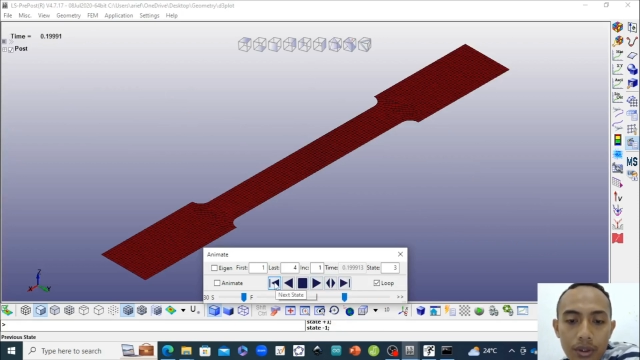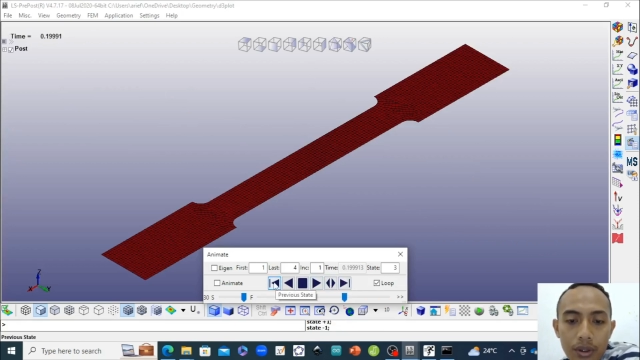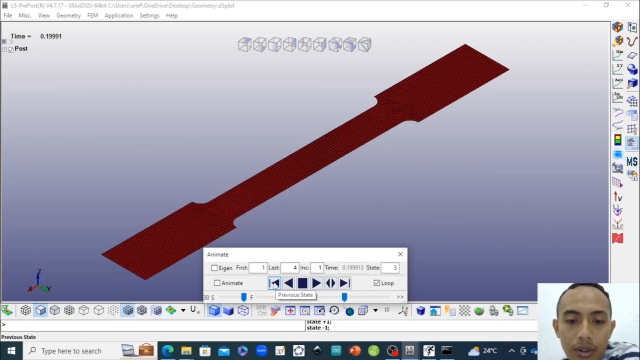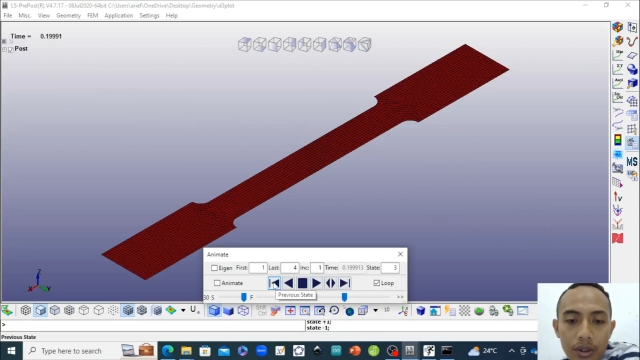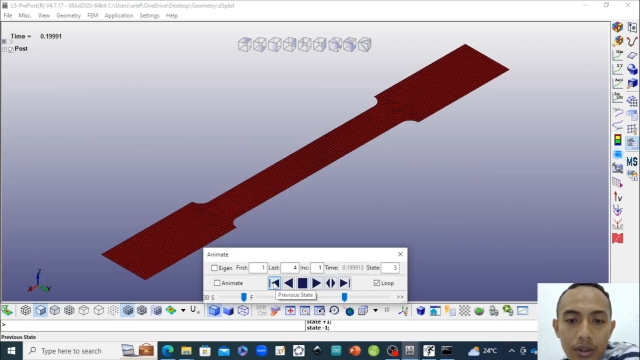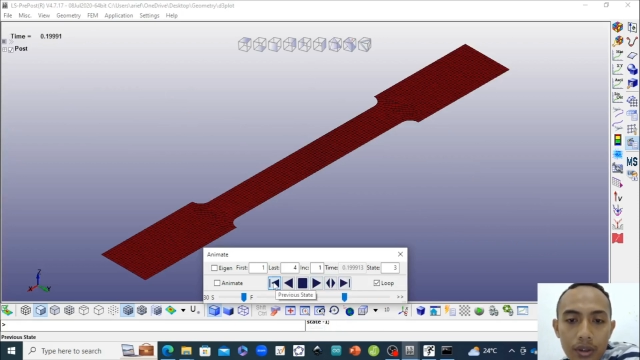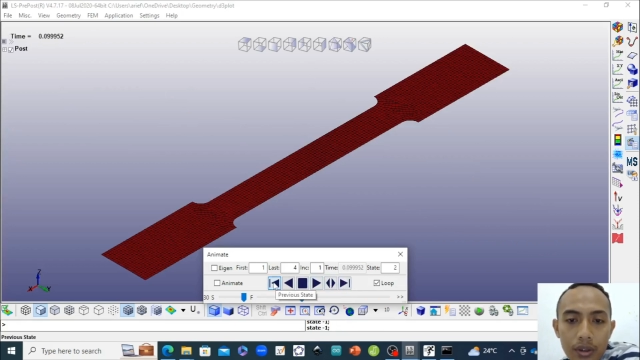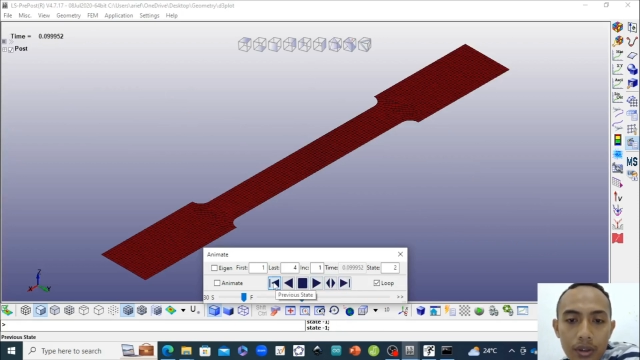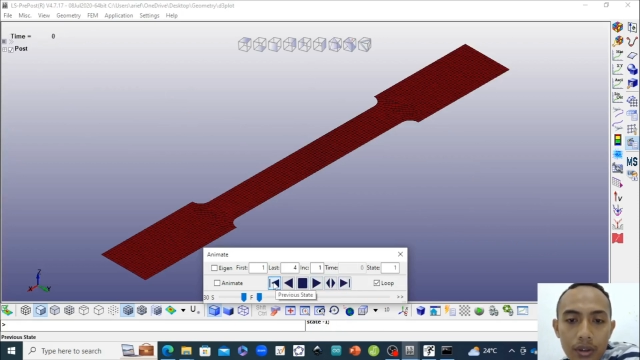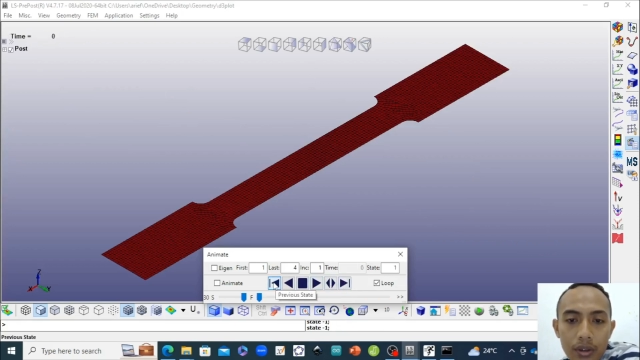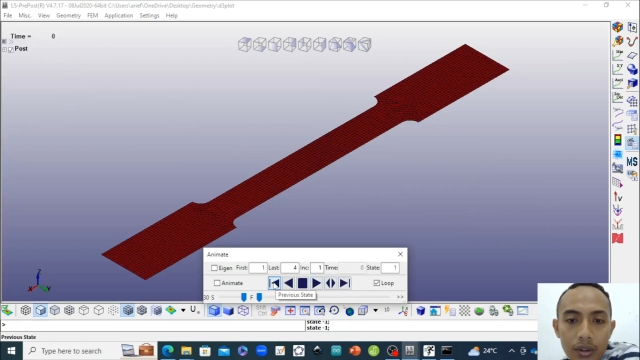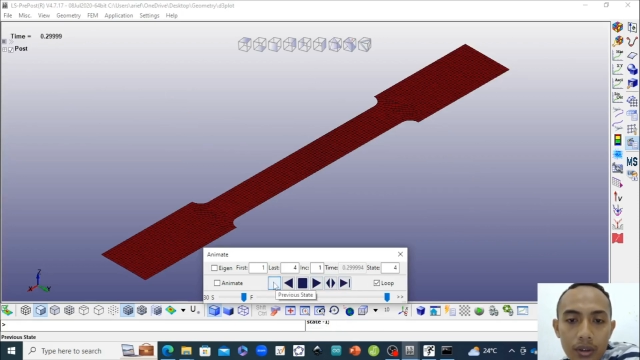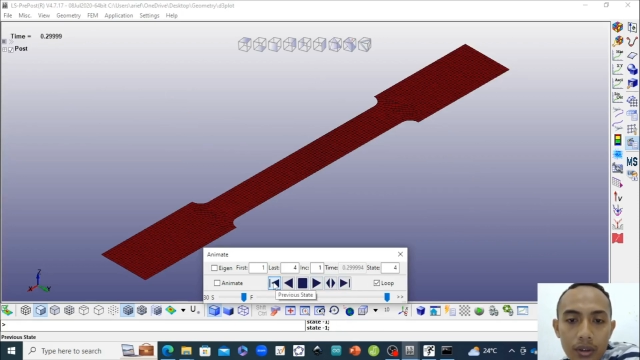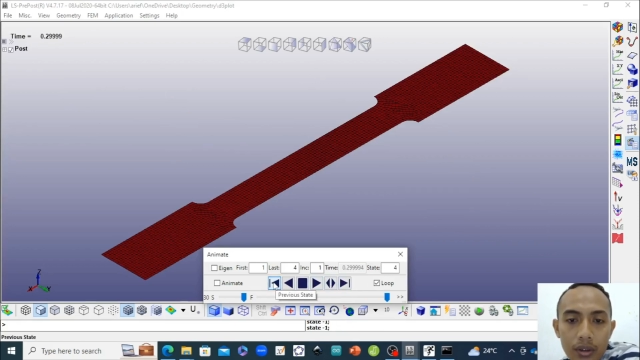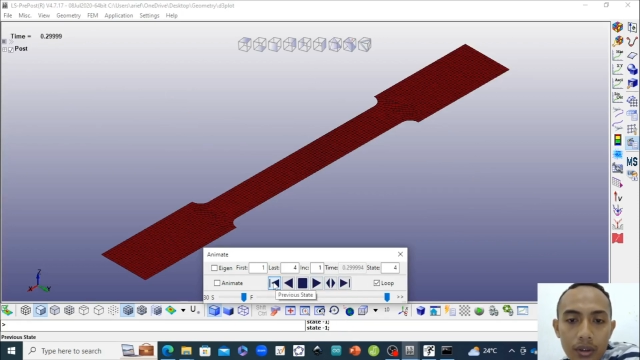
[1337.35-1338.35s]
Yeah,
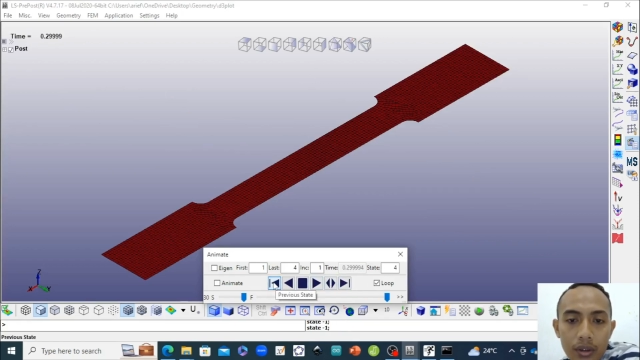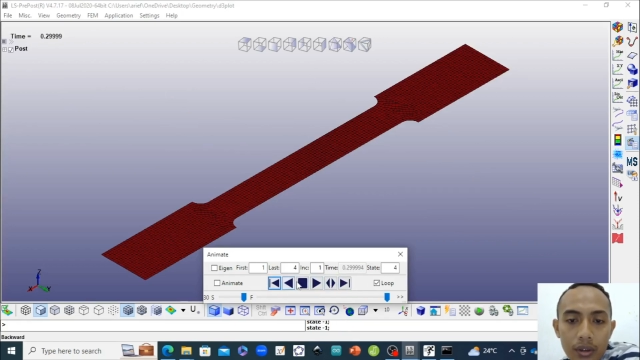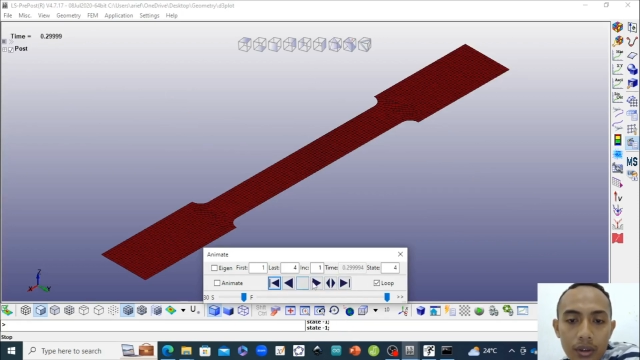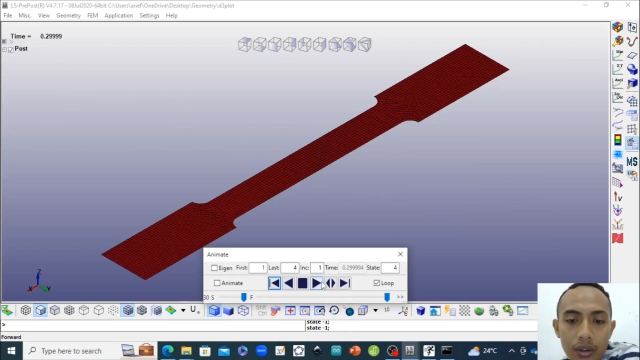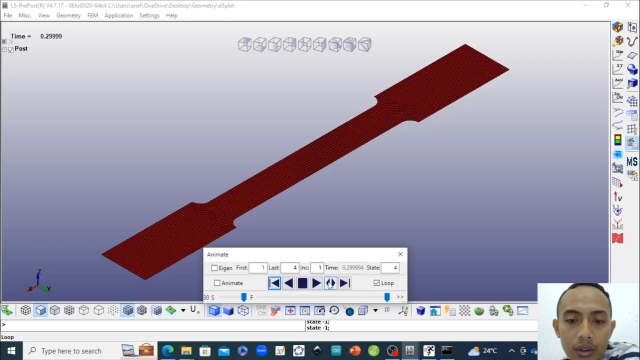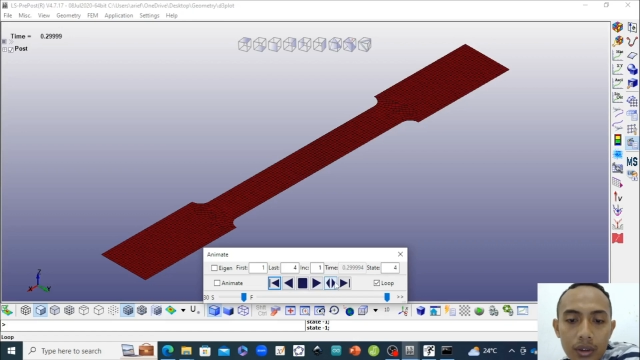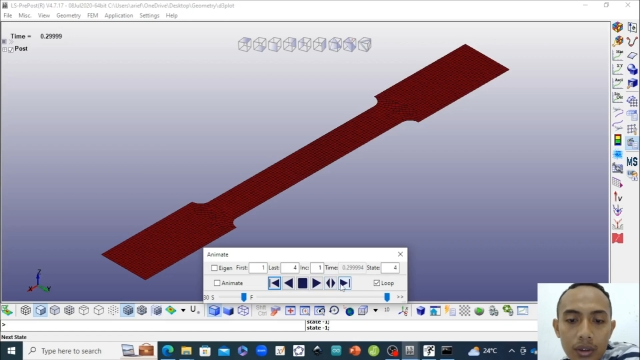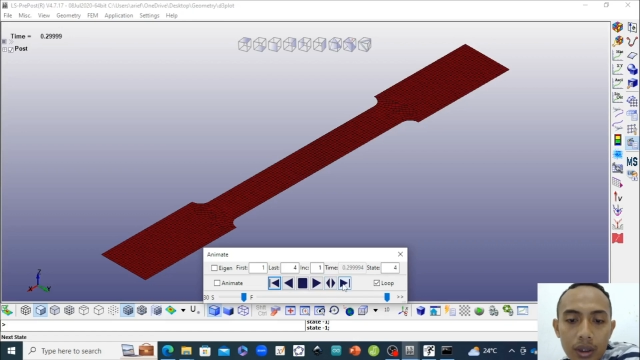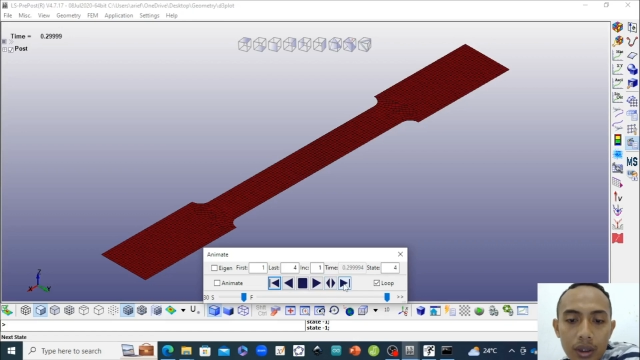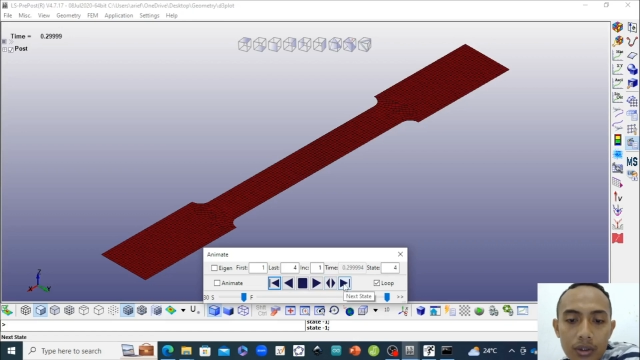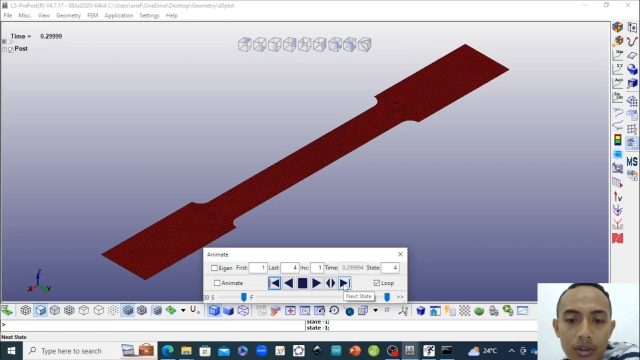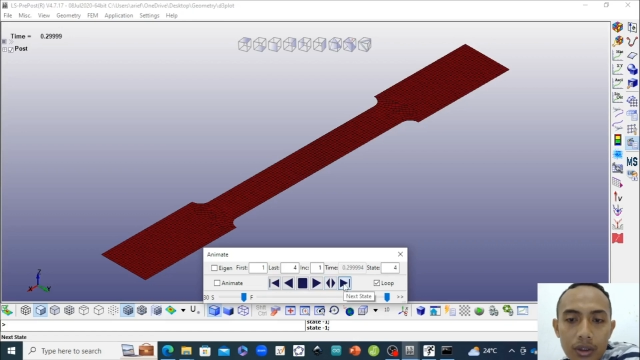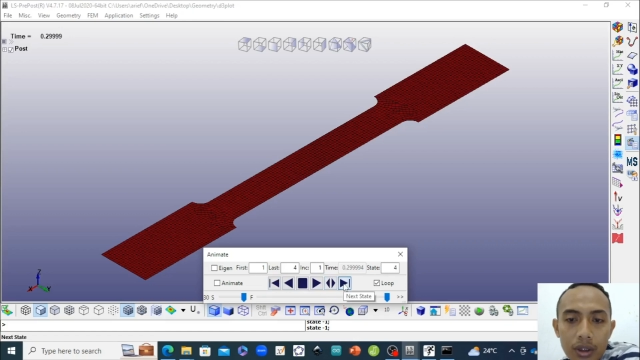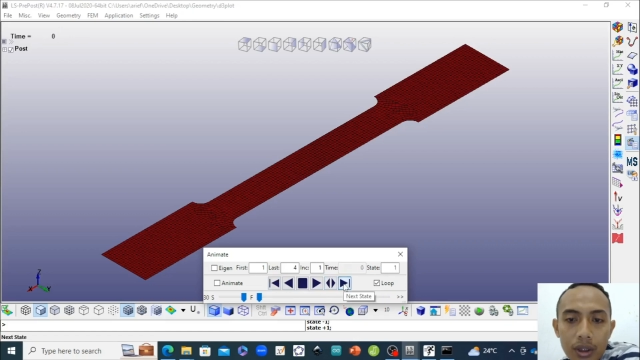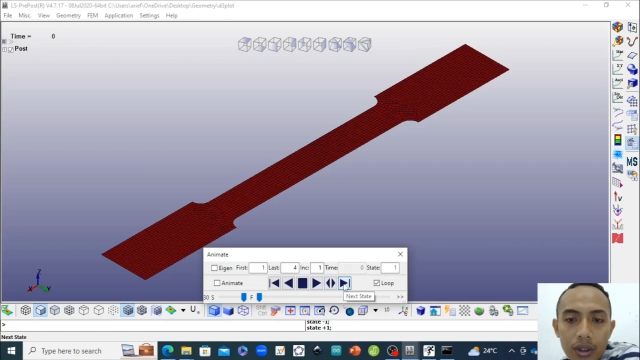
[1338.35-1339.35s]
you can
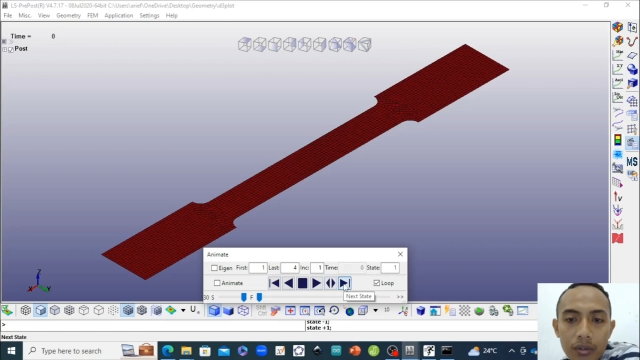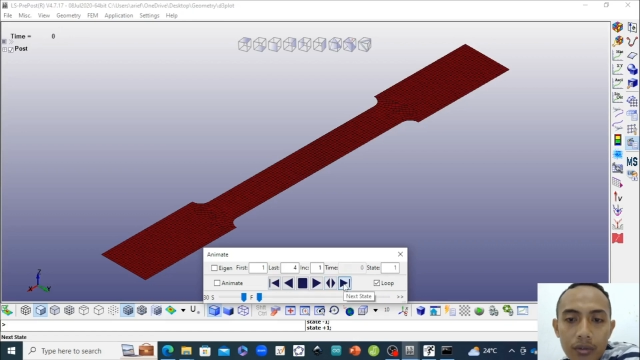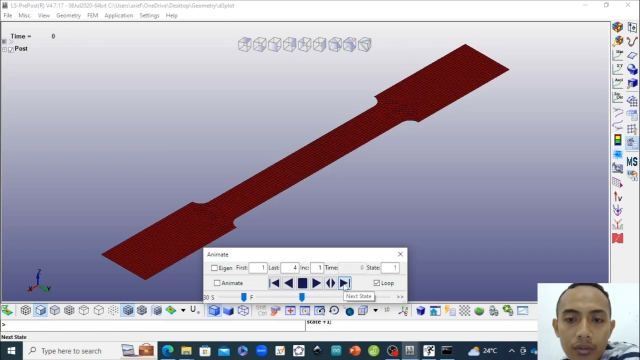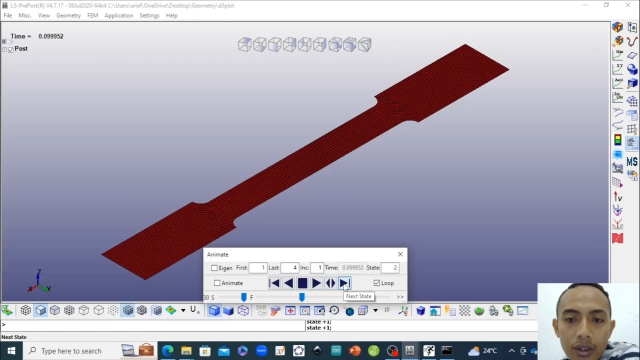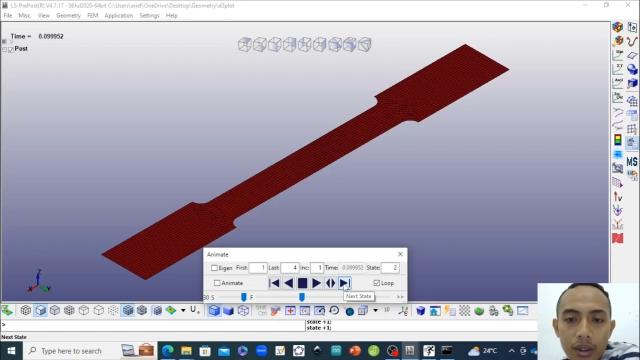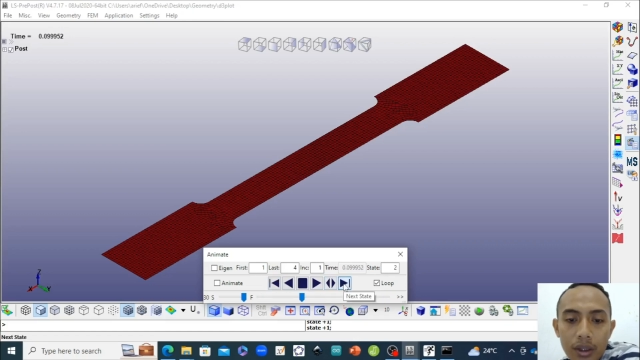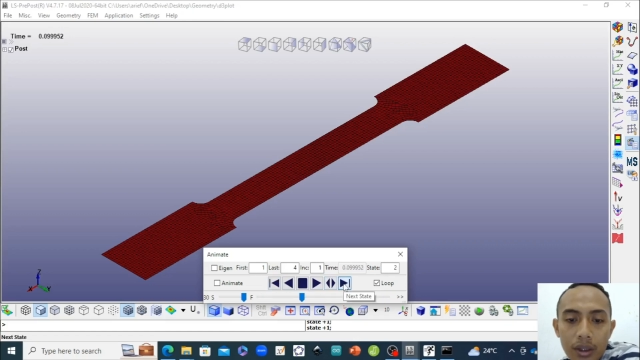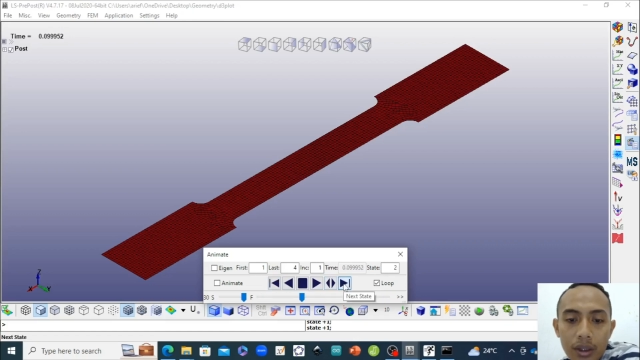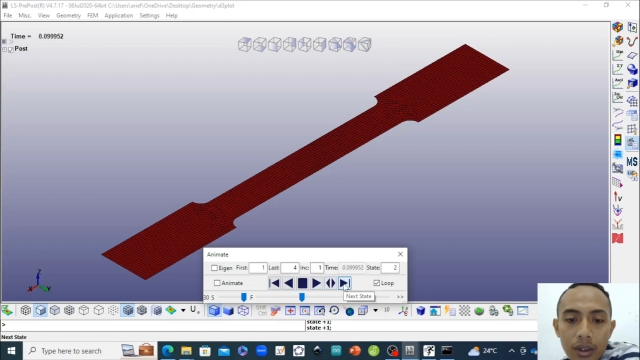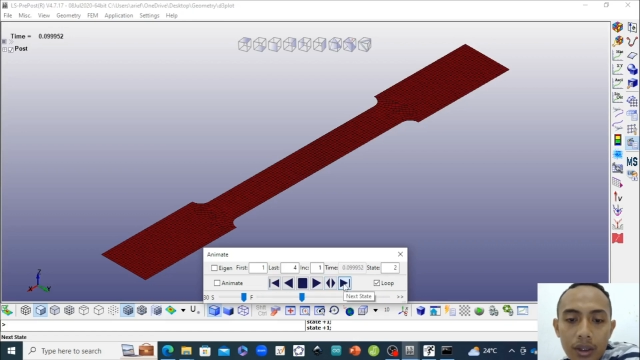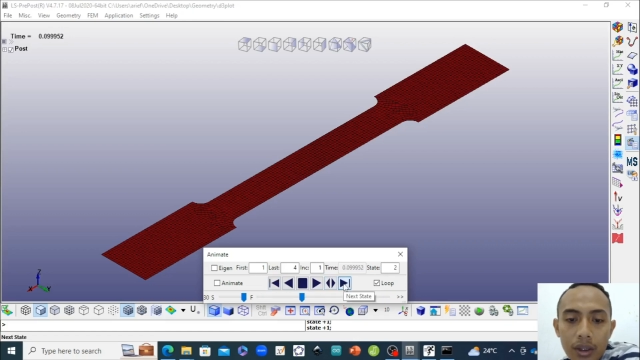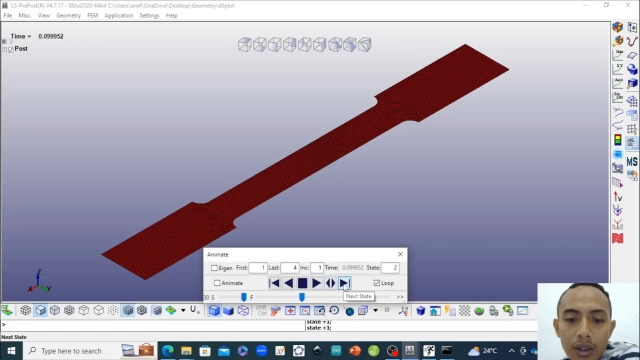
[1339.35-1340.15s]
see it clearly.